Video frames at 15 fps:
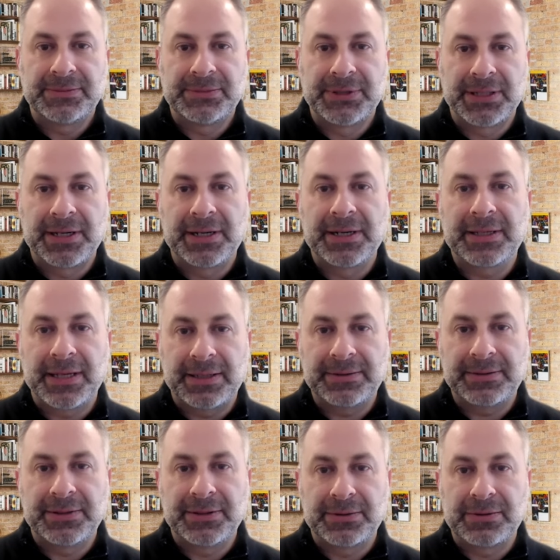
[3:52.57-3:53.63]
they're going to
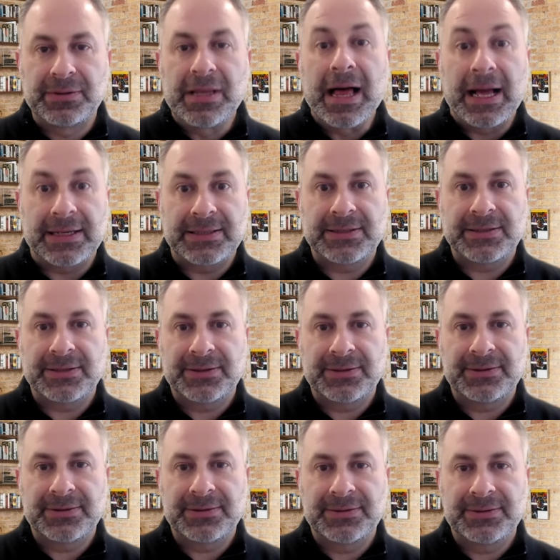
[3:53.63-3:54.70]
get, less
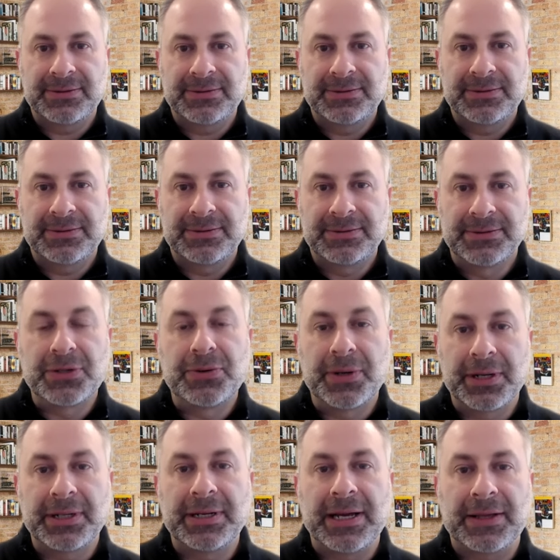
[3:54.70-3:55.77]

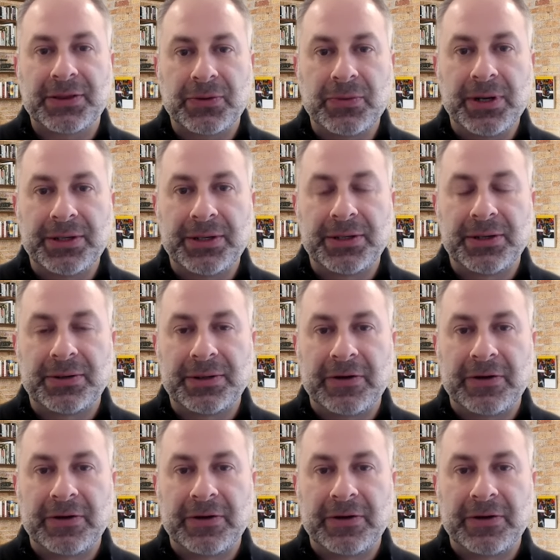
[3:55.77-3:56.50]
liquidity at the window,